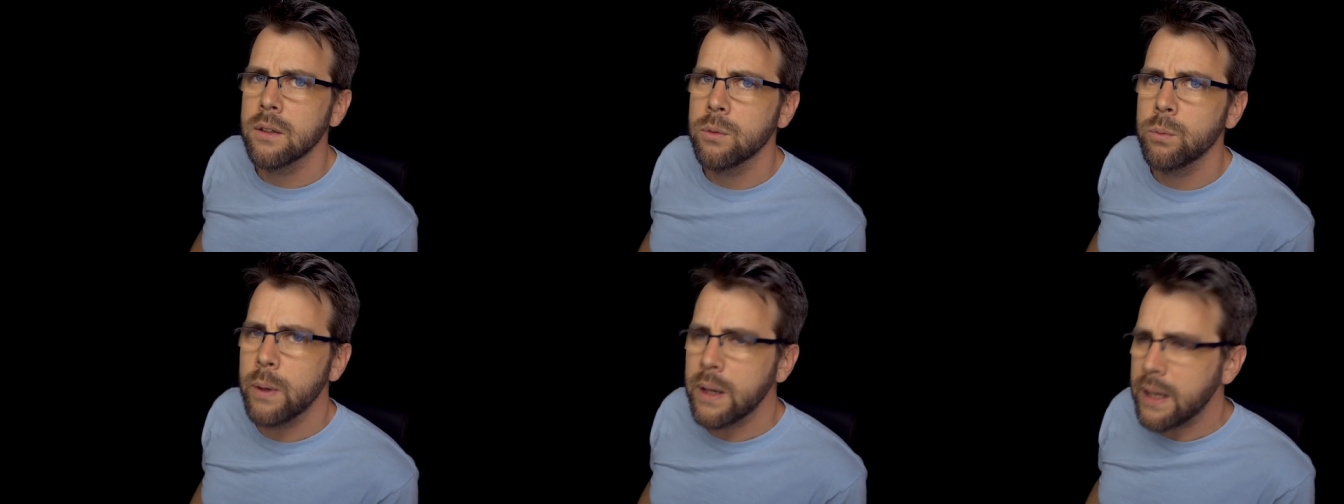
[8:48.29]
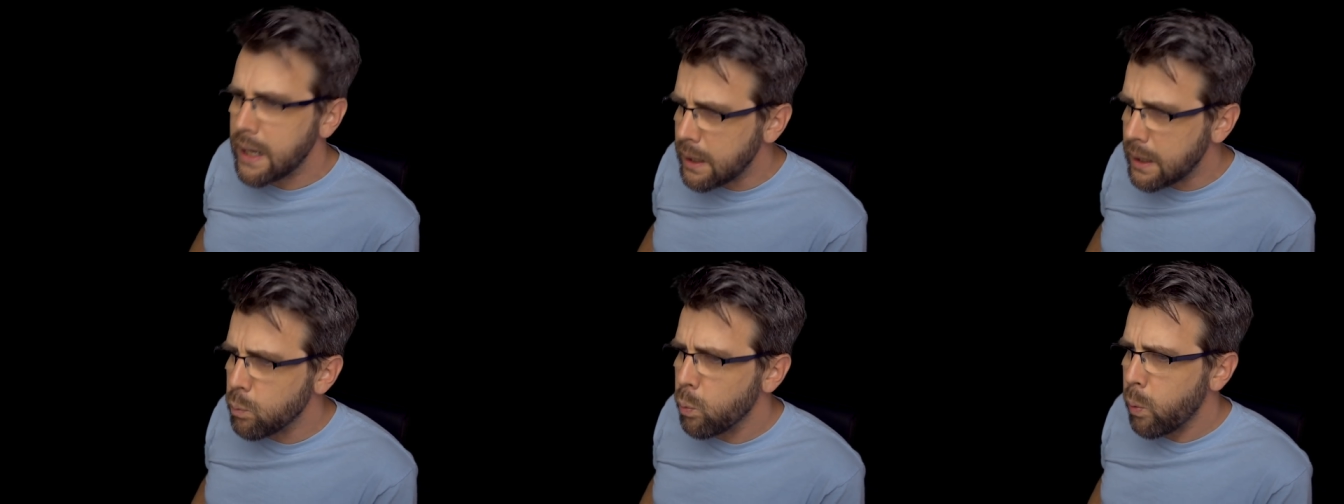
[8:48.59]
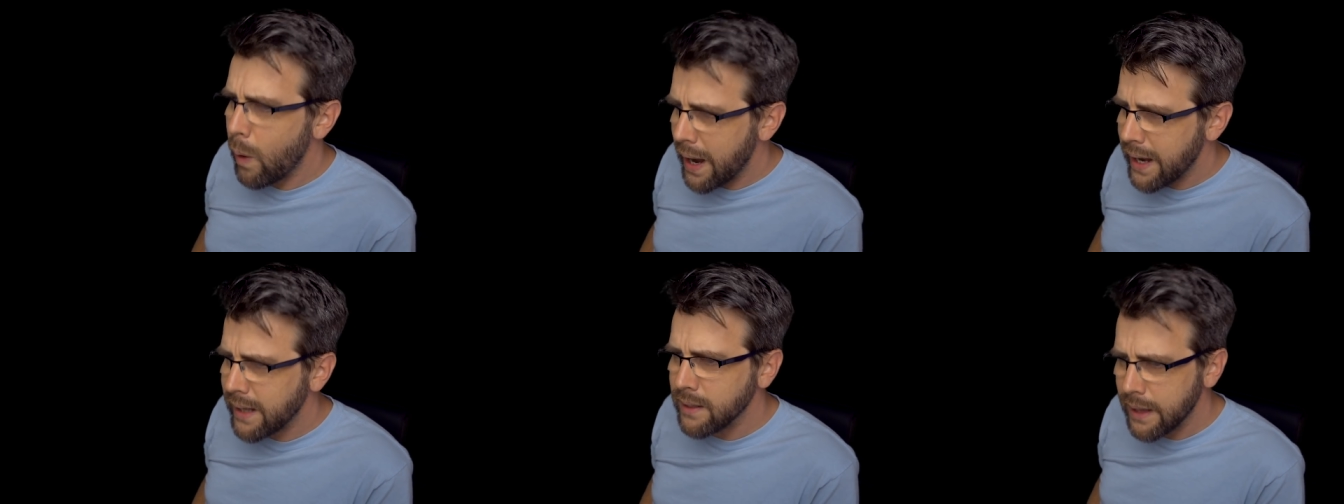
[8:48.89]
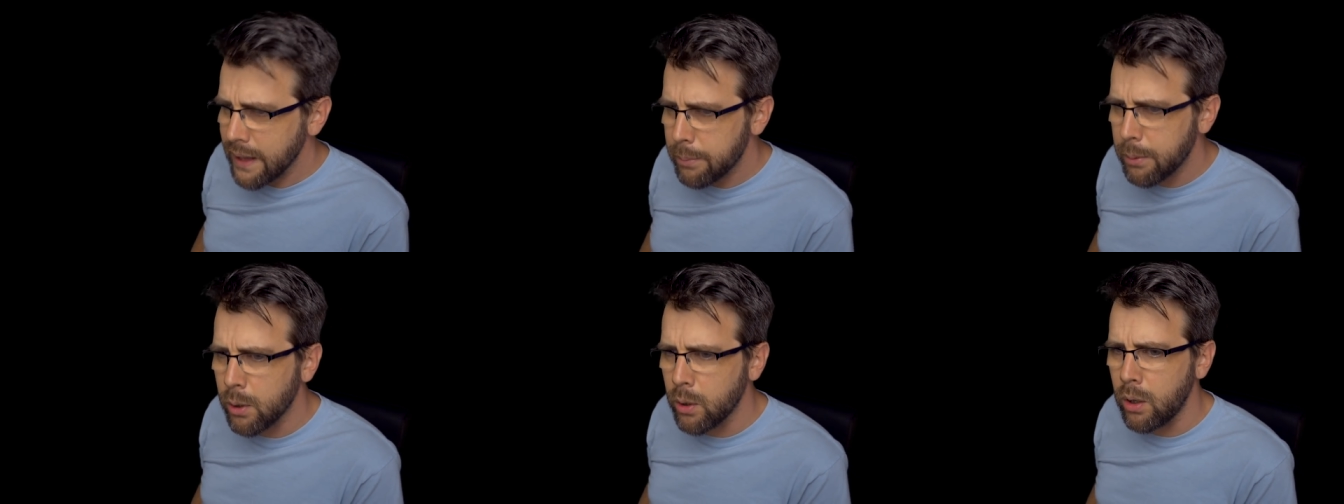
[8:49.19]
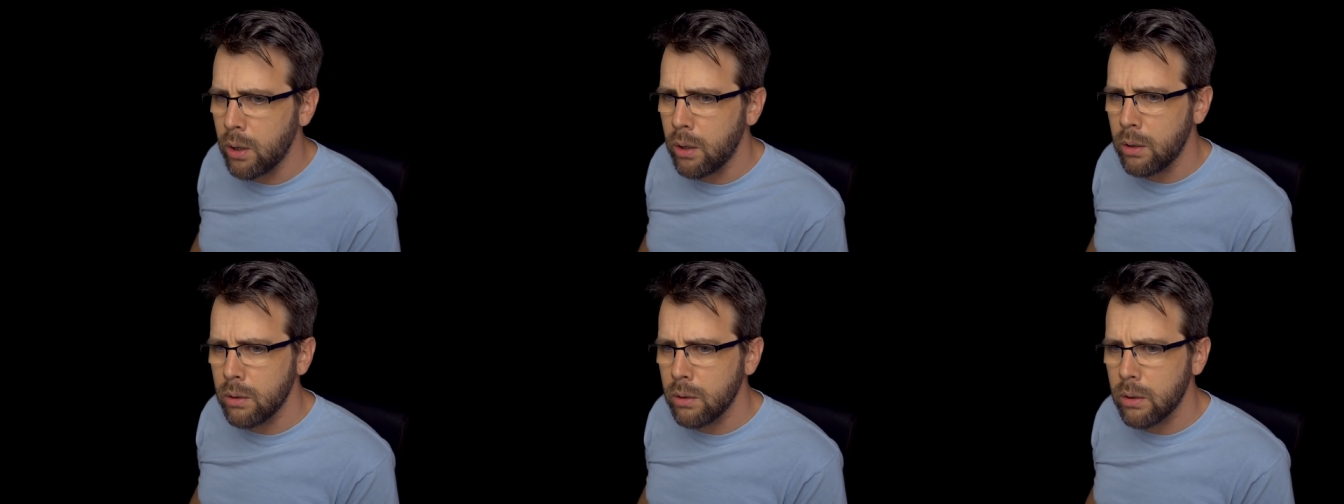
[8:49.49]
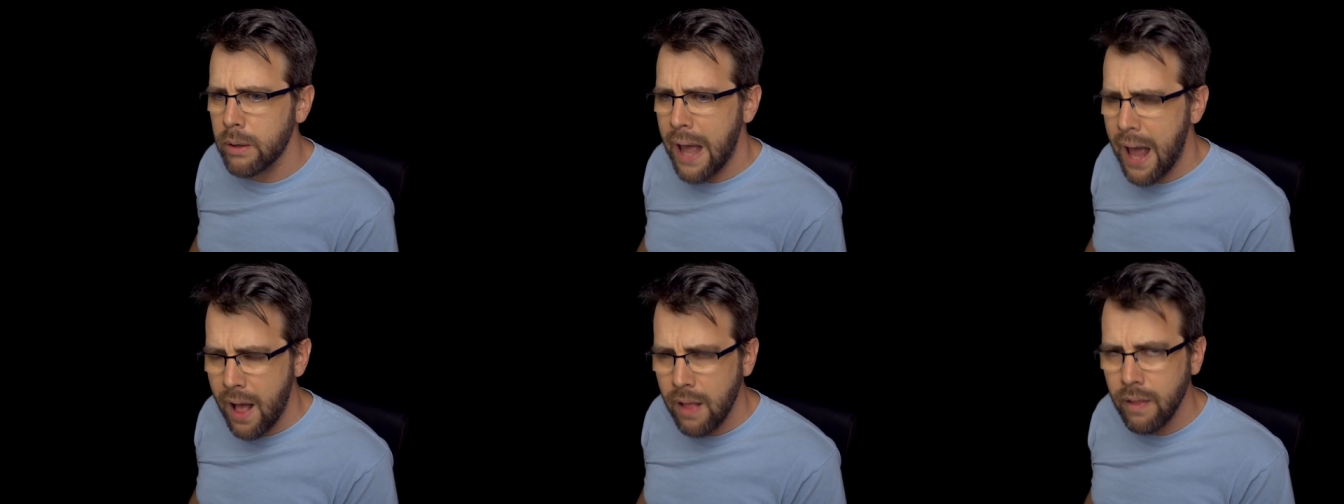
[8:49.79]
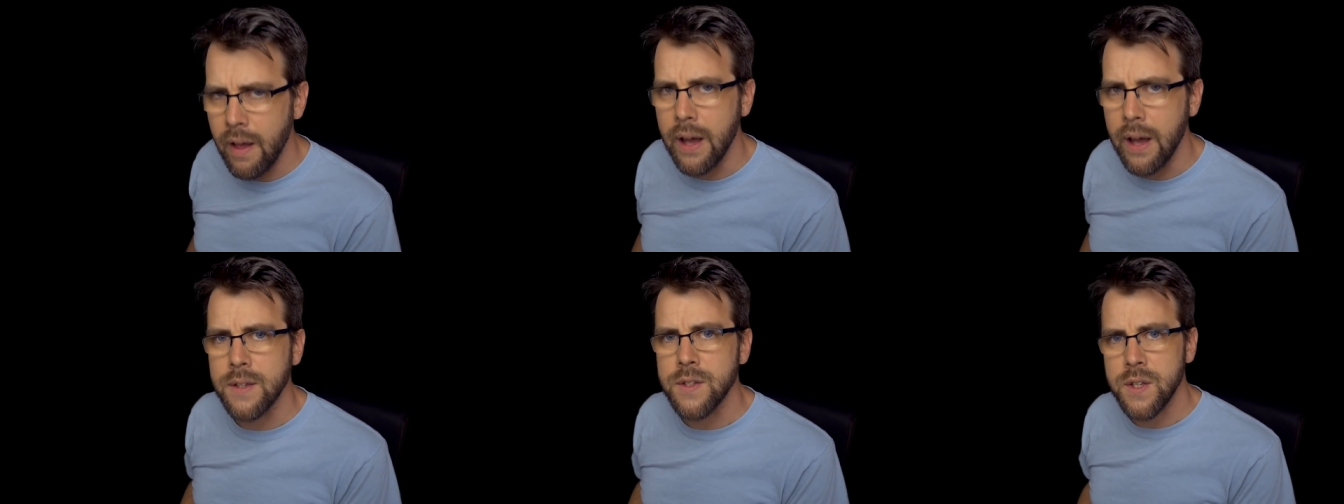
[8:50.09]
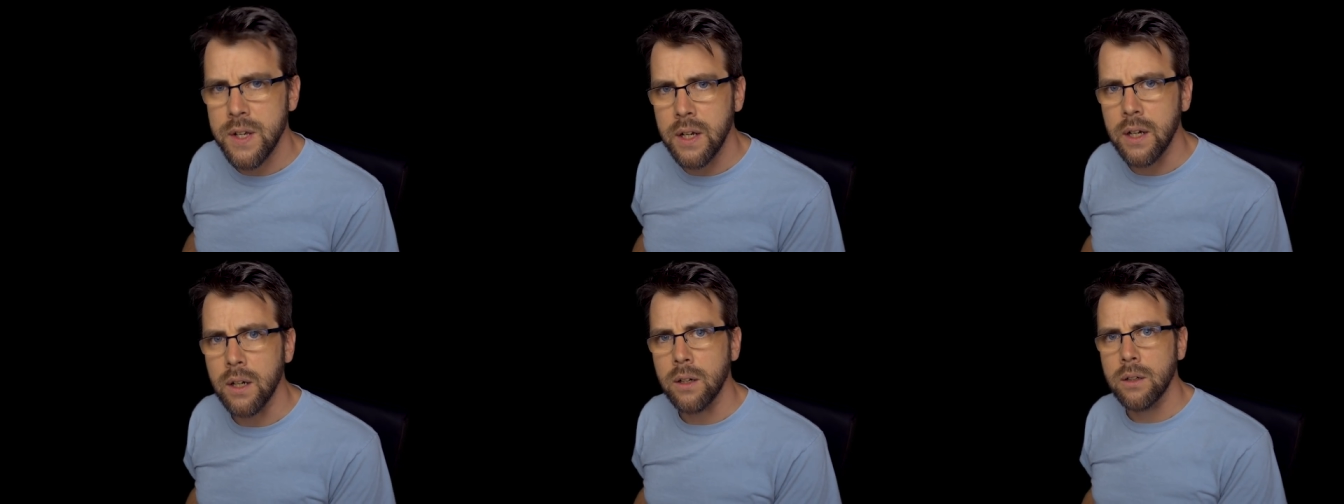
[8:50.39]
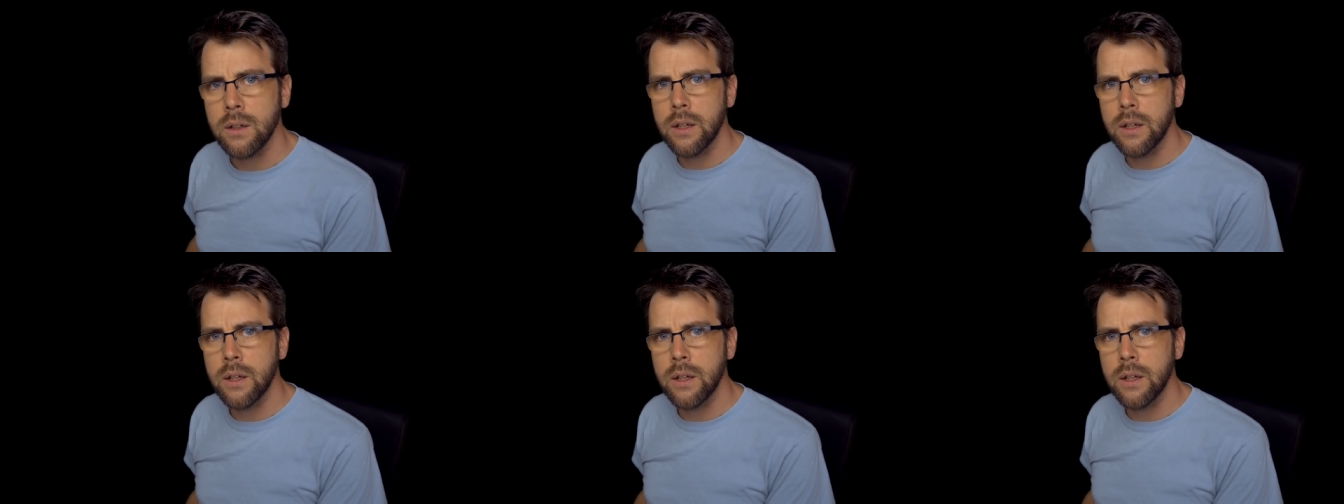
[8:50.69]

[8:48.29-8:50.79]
We need white liberal allies here.